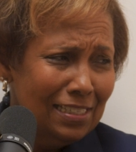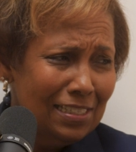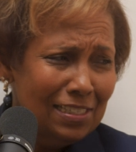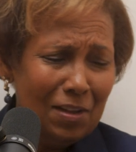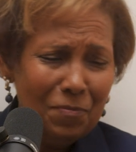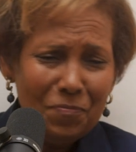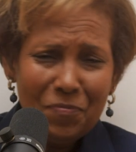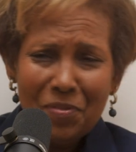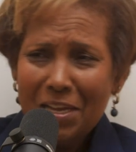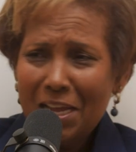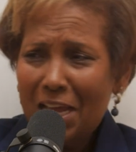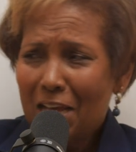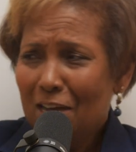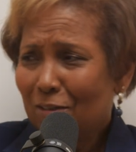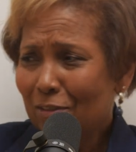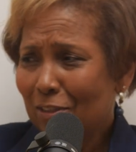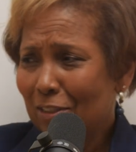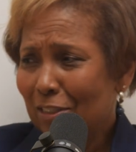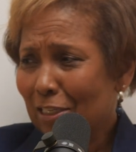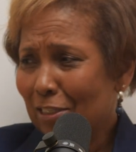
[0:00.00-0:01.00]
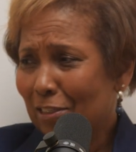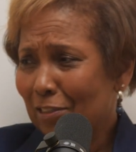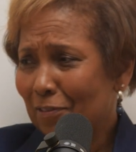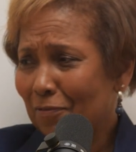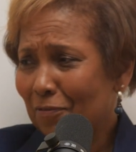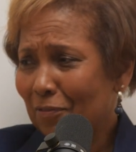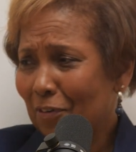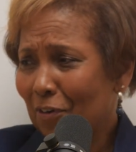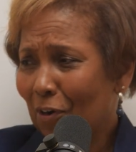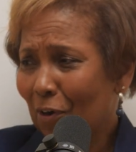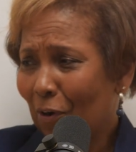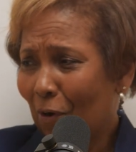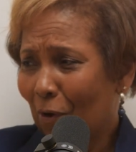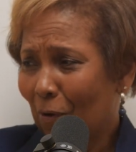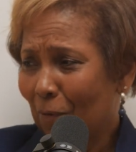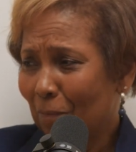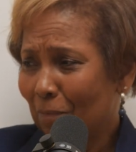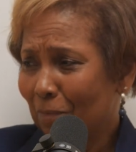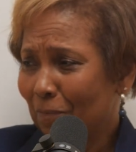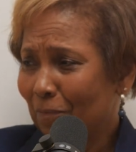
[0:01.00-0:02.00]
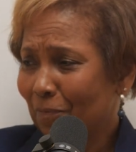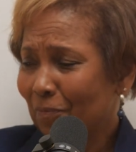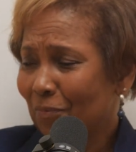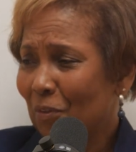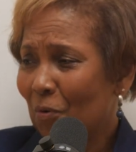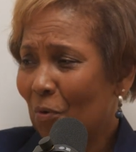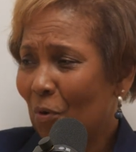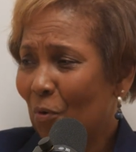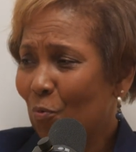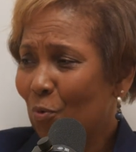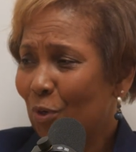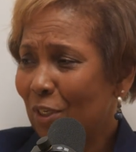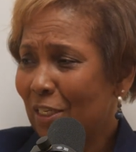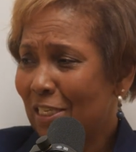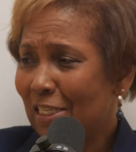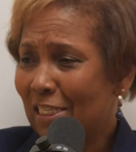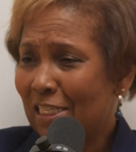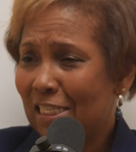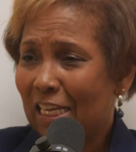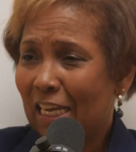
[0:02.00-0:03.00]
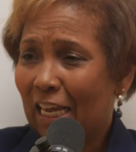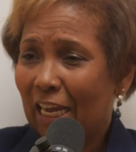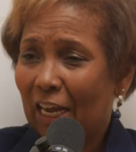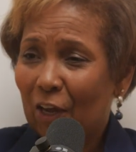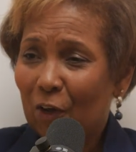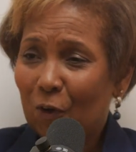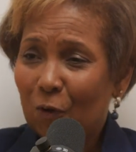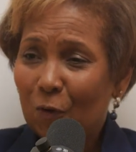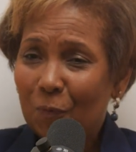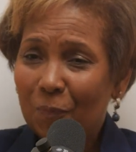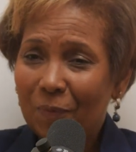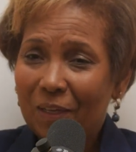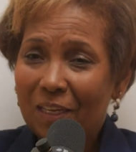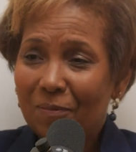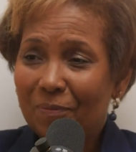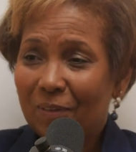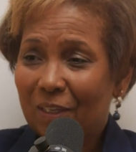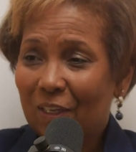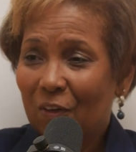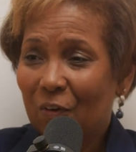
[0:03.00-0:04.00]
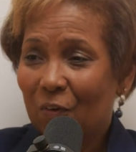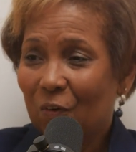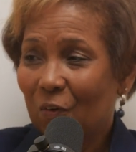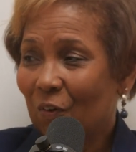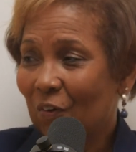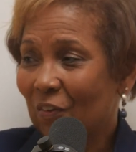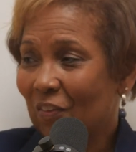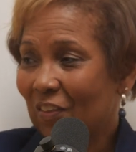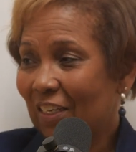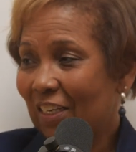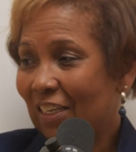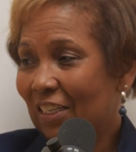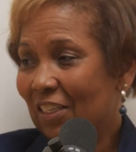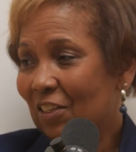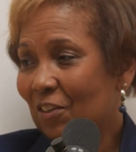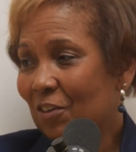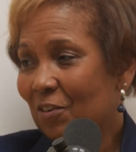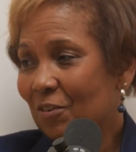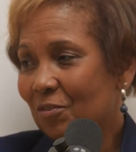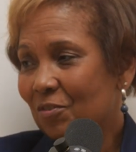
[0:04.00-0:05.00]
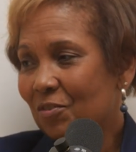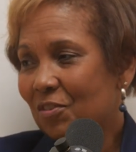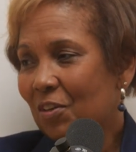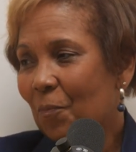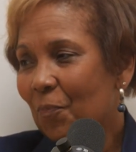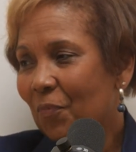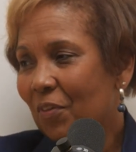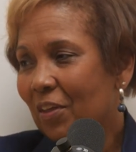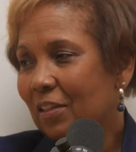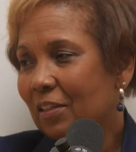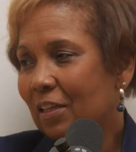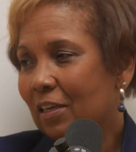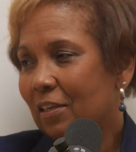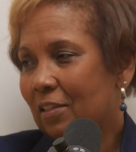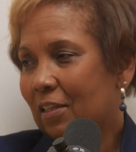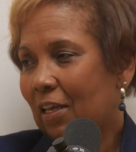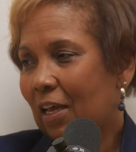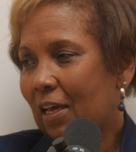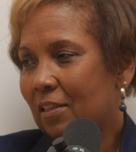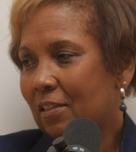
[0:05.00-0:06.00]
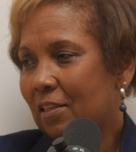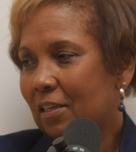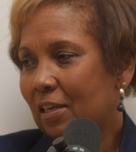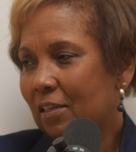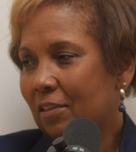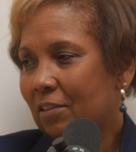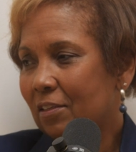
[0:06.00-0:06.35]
Something else that's firm, a wooden scale maybe, or, something like that,